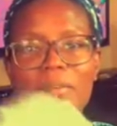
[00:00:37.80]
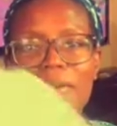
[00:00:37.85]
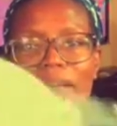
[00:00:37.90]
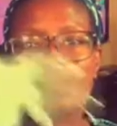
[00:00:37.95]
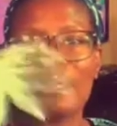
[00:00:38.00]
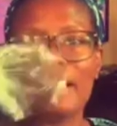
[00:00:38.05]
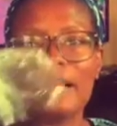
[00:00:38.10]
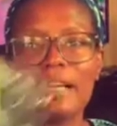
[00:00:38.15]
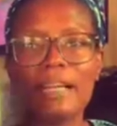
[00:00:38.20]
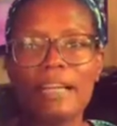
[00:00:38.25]

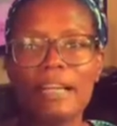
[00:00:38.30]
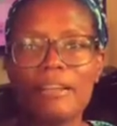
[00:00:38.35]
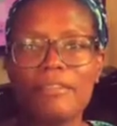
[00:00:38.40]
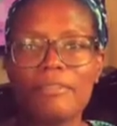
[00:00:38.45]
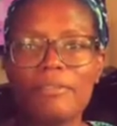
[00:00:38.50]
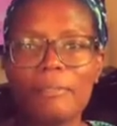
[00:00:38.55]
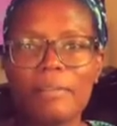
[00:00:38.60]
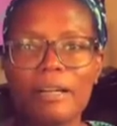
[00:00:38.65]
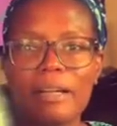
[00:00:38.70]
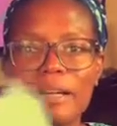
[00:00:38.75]
have
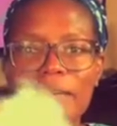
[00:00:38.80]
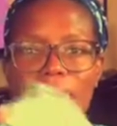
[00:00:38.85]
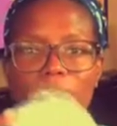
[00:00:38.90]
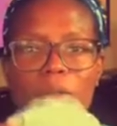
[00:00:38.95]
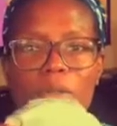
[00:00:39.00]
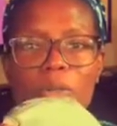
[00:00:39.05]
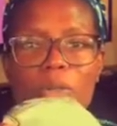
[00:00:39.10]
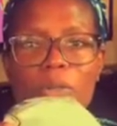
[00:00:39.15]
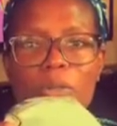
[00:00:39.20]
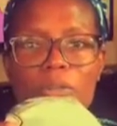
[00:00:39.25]
my
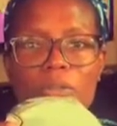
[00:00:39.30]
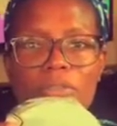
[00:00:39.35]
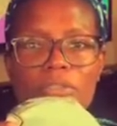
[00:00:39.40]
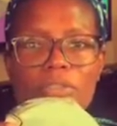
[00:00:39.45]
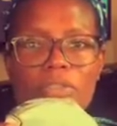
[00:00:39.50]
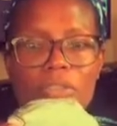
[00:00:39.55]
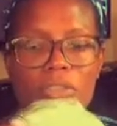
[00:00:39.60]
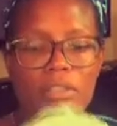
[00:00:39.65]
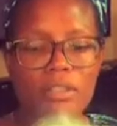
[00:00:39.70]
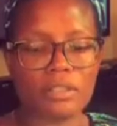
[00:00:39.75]
bowls
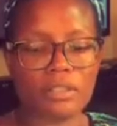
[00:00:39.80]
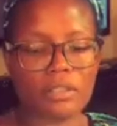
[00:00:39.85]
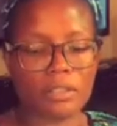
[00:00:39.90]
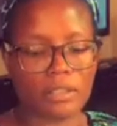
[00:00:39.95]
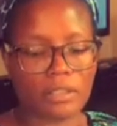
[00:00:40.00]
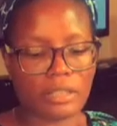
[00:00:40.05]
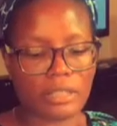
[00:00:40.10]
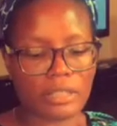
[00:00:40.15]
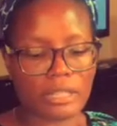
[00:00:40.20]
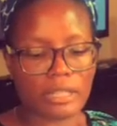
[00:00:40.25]

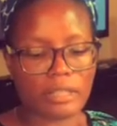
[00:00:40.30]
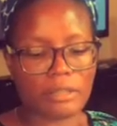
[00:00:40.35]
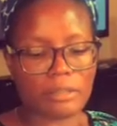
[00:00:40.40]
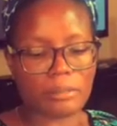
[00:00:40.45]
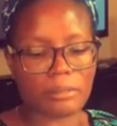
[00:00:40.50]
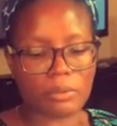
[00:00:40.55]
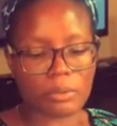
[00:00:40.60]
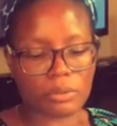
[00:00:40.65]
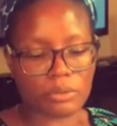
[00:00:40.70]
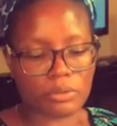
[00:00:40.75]
I got the
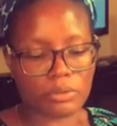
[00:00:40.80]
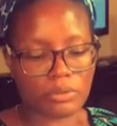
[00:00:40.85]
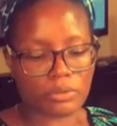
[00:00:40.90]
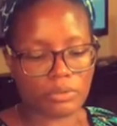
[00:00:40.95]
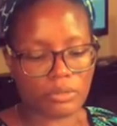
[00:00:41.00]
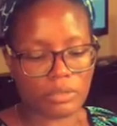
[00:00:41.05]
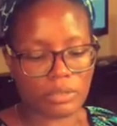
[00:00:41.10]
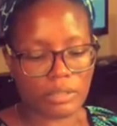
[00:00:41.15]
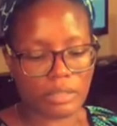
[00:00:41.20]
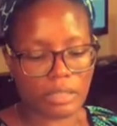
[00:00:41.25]
bowls
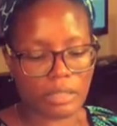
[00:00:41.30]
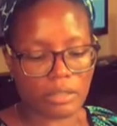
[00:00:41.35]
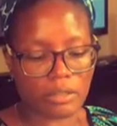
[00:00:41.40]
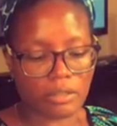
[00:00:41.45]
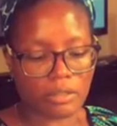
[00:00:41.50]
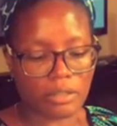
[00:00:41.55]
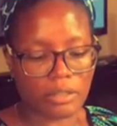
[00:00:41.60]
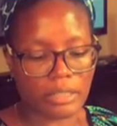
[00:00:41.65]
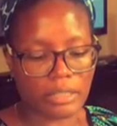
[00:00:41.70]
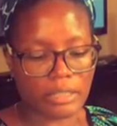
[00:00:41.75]
that
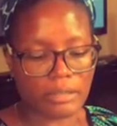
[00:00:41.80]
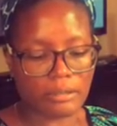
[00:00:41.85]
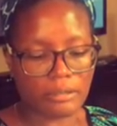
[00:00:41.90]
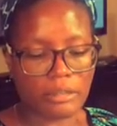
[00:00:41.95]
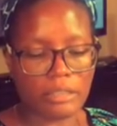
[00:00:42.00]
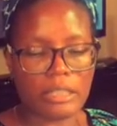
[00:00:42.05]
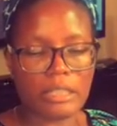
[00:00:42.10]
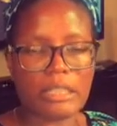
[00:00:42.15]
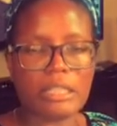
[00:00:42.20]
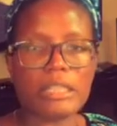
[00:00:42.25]
are
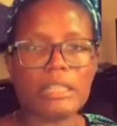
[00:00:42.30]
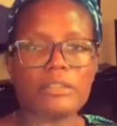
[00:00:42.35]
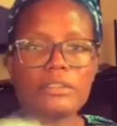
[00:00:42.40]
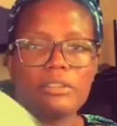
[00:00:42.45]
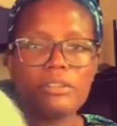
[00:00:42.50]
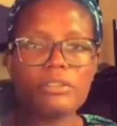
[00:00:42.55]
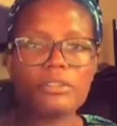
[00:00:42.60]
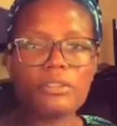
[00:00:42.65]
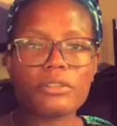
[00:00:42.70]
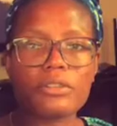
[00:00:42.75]
in
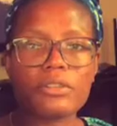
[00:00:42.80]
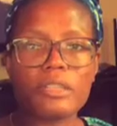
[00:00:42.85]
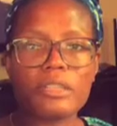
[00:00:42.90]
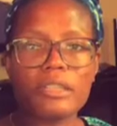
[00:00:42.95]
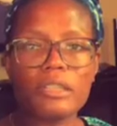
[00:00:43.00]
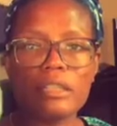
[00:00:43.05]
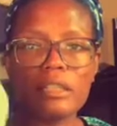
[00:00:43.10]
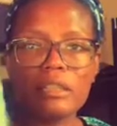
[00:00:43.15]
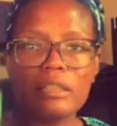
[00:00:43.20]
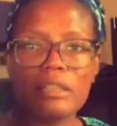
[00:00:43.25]
30